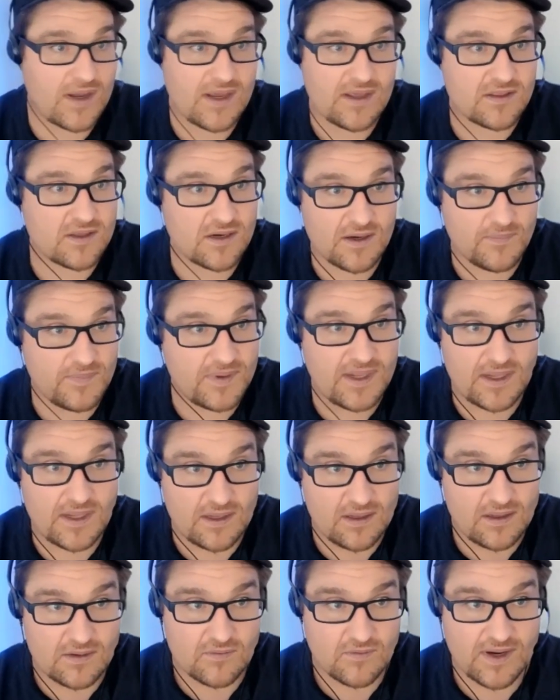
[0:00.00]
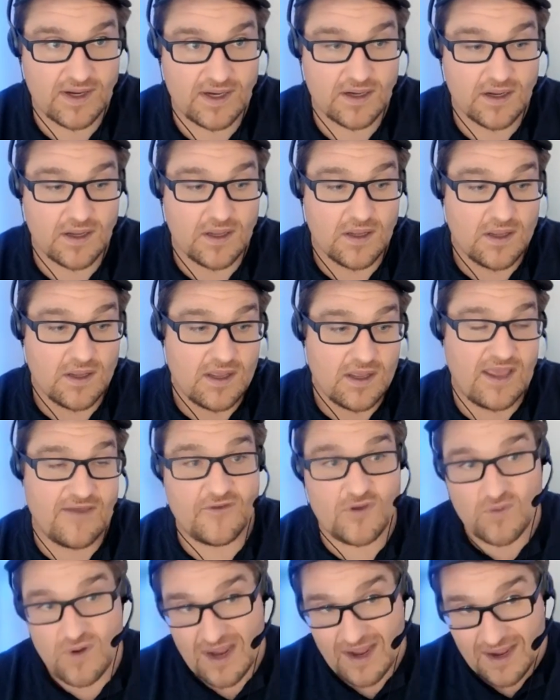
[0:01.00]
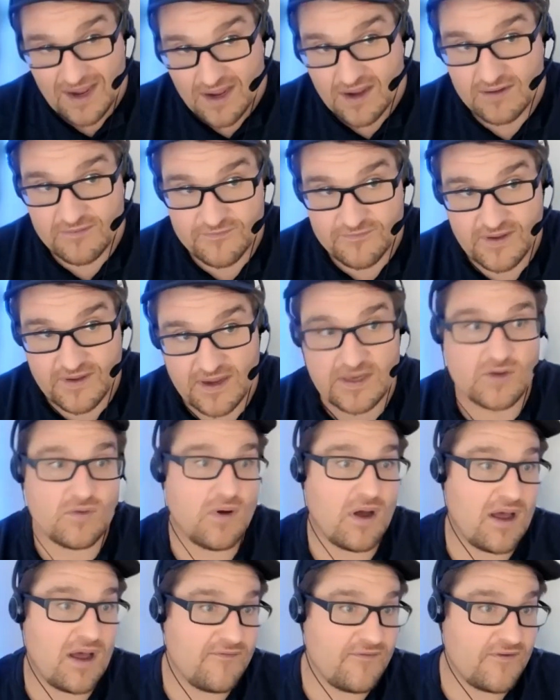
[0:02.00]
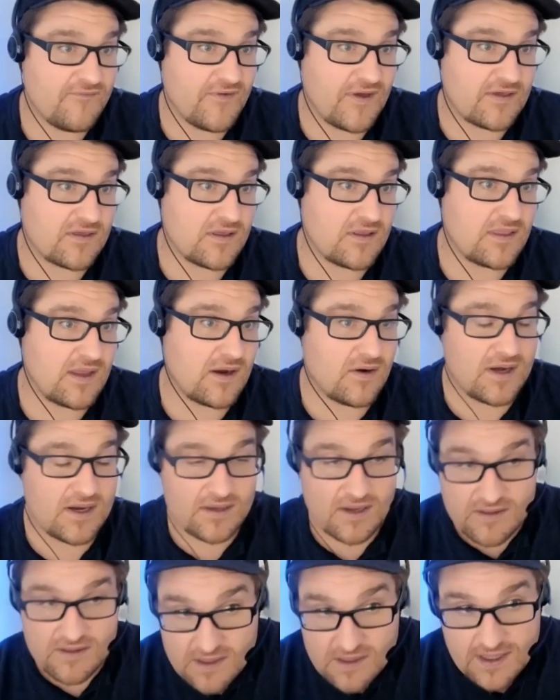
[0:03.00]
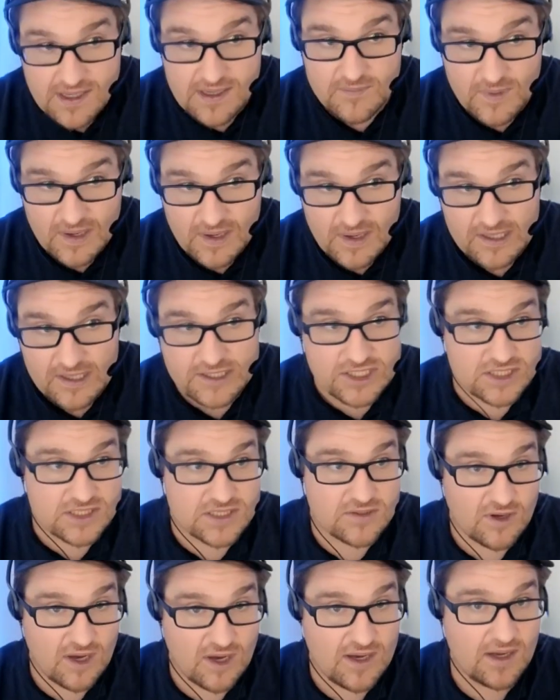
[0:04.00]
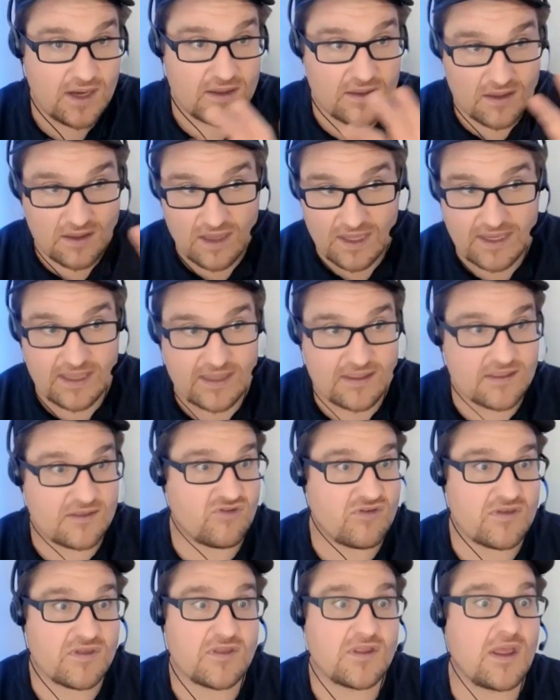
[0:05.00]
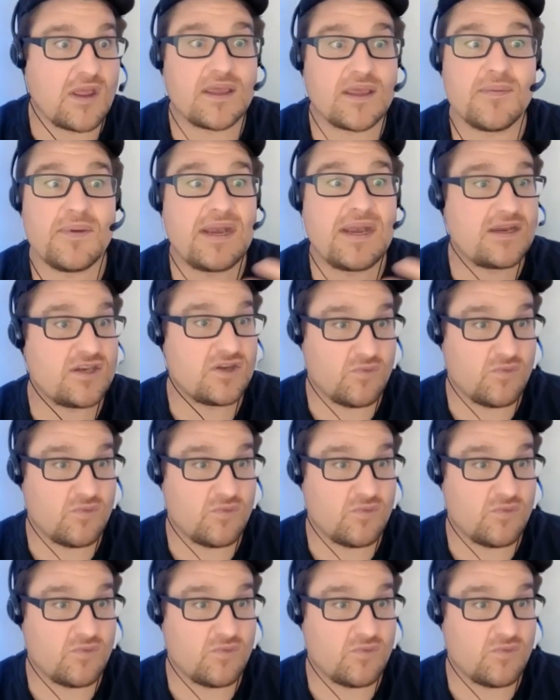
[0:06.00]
it's going to be, right? If you have, and you have invested there, and it doesn't take much, right? It's just committing to